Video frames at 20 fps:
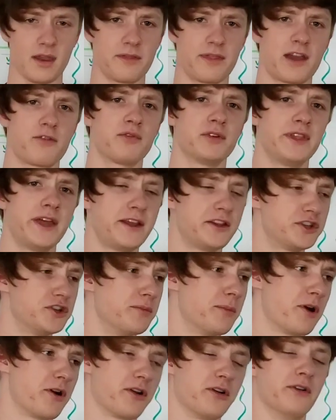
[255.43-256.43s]
that relate to
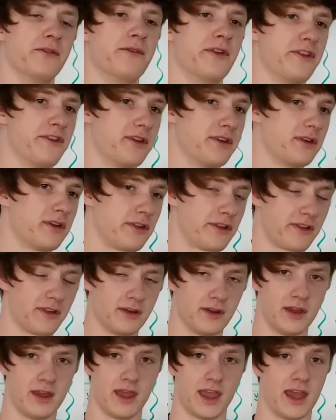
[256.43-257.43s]
particle physics
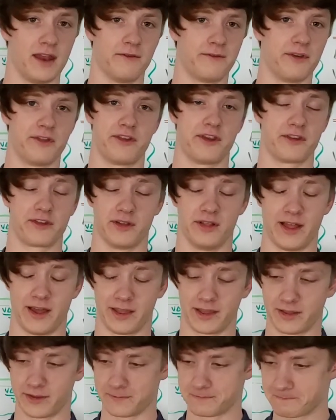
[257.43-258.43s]
and physics
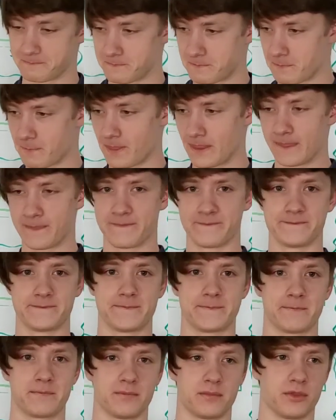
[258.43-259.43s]
alike.
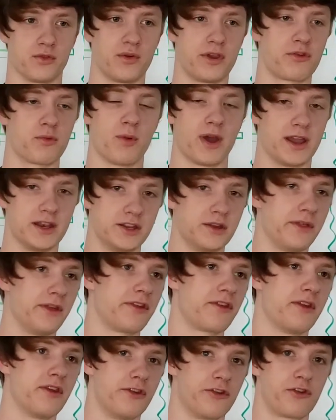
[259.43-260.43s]
The reason why I do
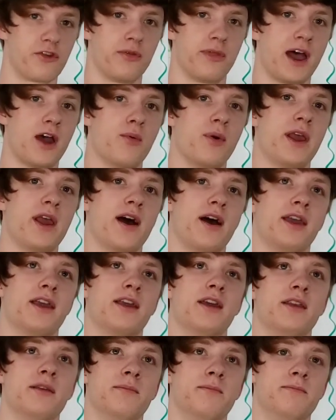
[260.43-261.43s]
this is so that way I
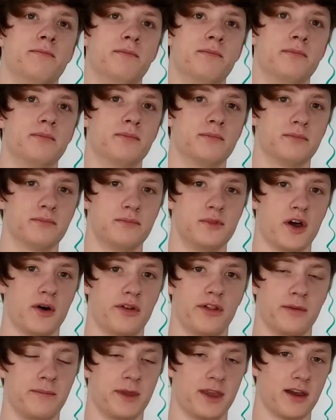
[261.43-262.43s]
can not
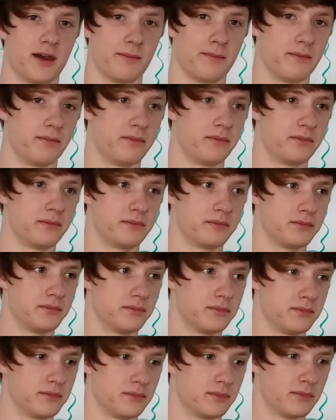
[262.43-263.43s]
only become
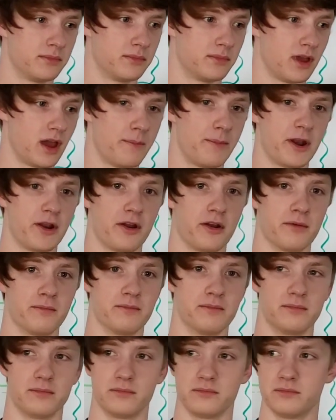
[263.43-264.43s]
a better
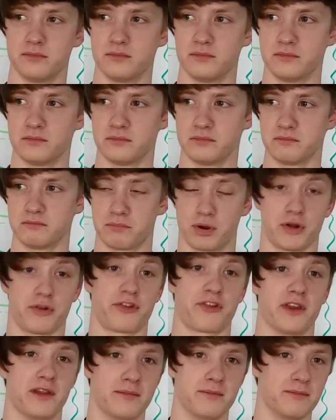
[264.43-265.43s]

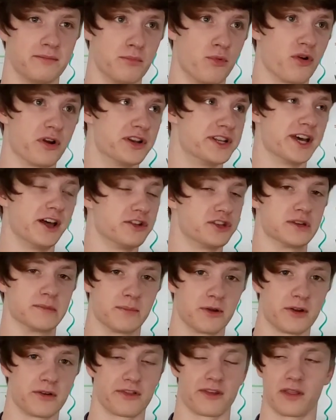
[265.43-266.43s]
person, more intelligent
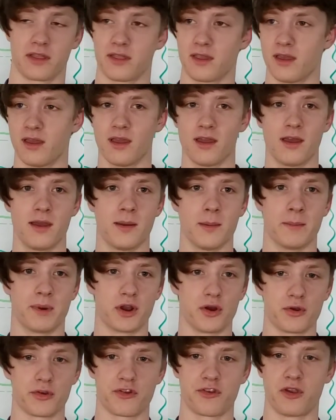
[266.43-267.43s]
person, but
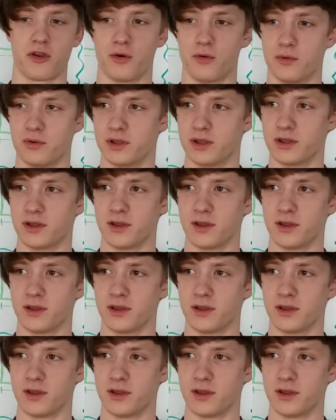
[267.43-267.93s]
also